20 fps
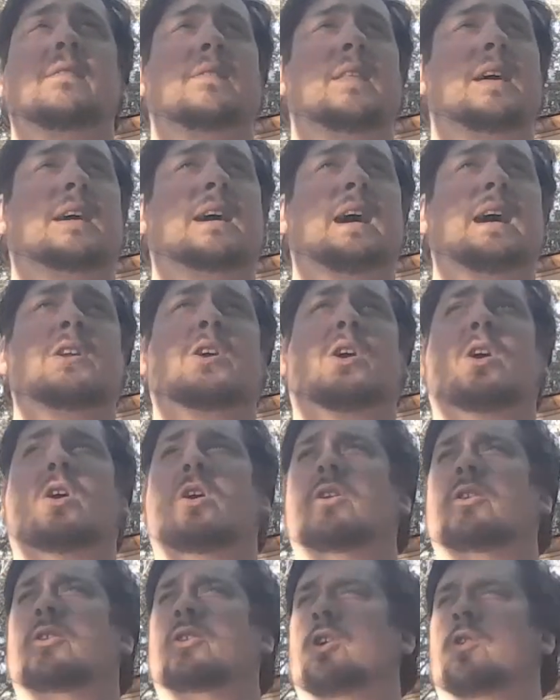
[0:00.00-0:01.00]
They kind of
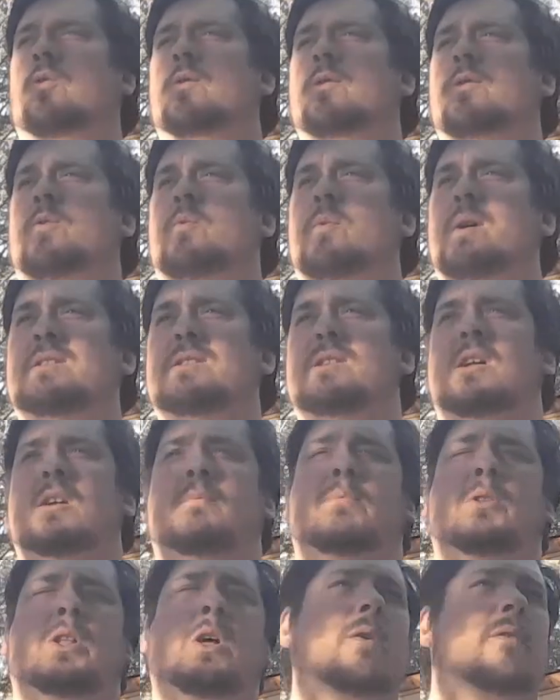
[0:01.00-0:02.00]
all go where the wind's going
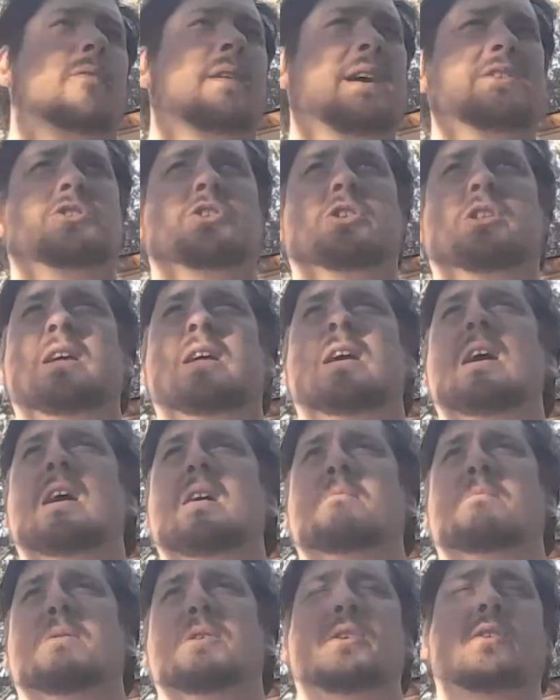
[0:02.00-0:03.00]
to blow eventually,
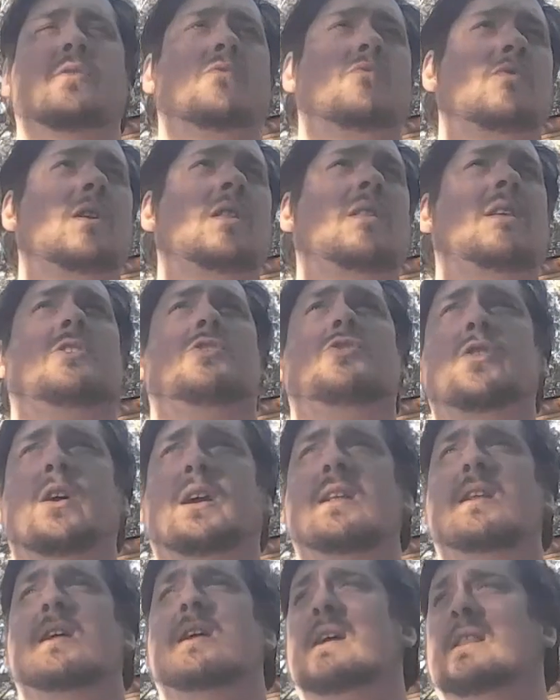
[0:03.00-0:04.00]
but they're really
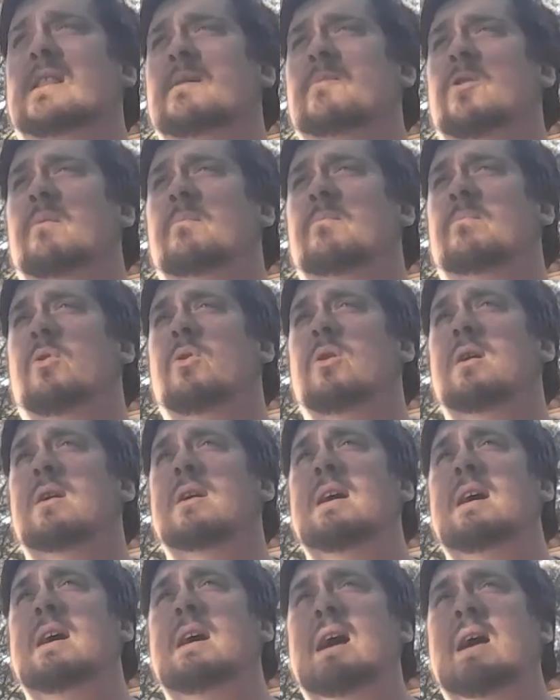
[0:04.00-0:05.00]
tricky to get them on board.
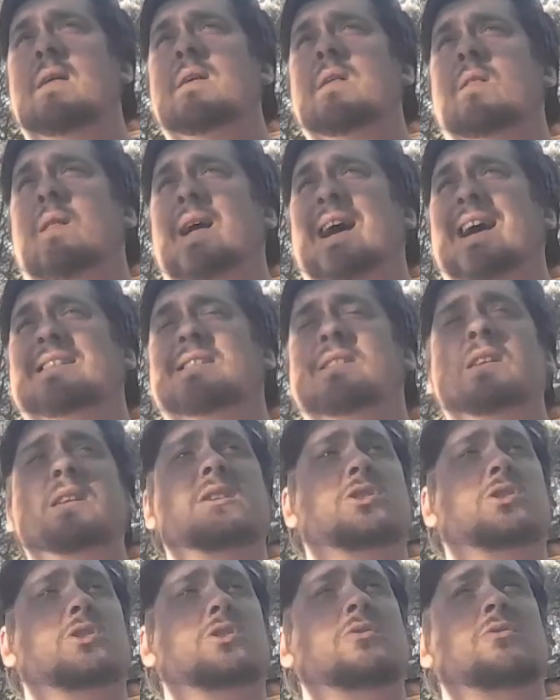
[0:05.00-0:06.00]
And then lastly
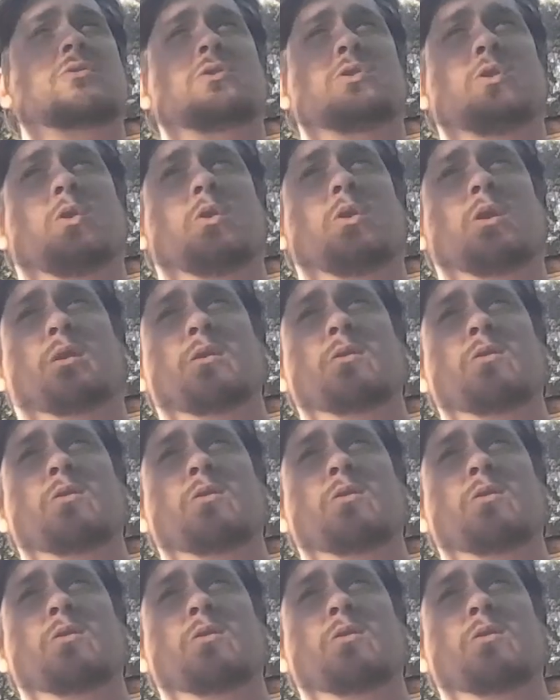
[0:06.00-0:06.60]
is New York.